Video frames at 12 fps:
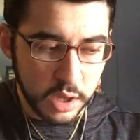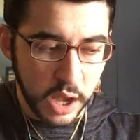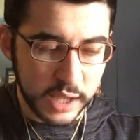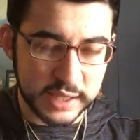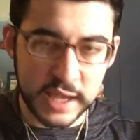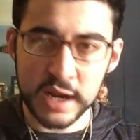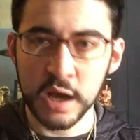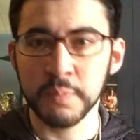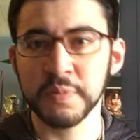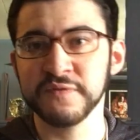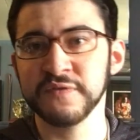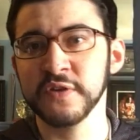I can't help
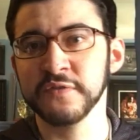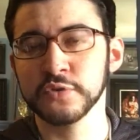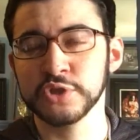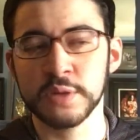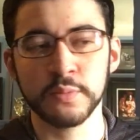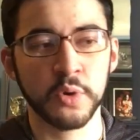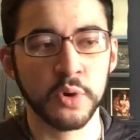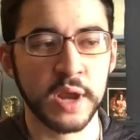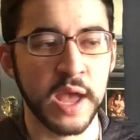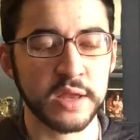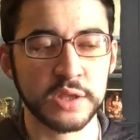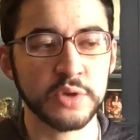but feel for Jim
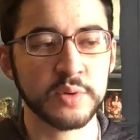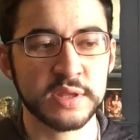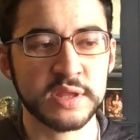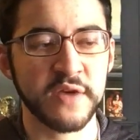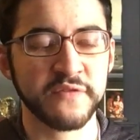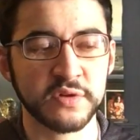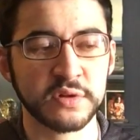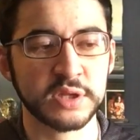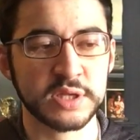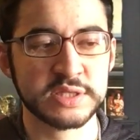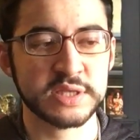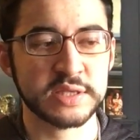Cornette, and you can
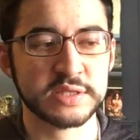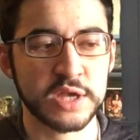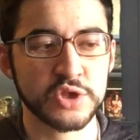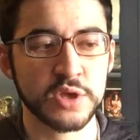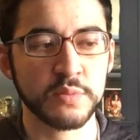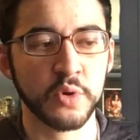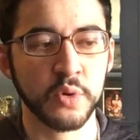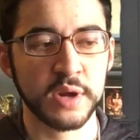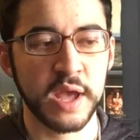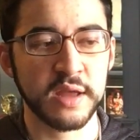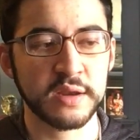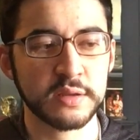definitely sense that Jim
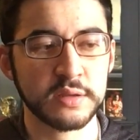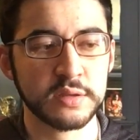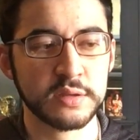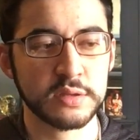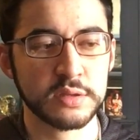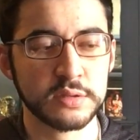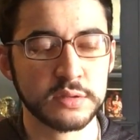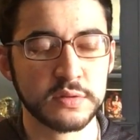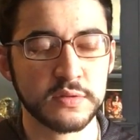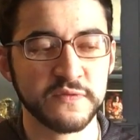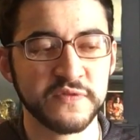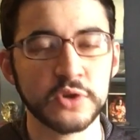Cornette
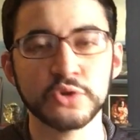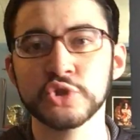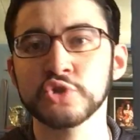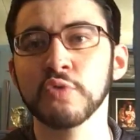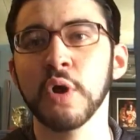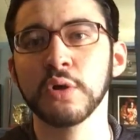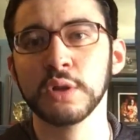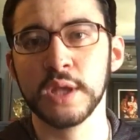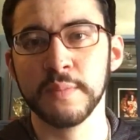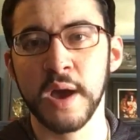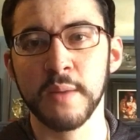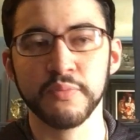feels strongly
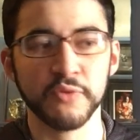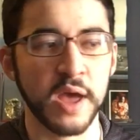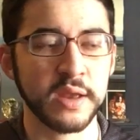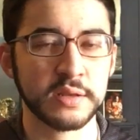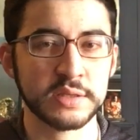about Brett.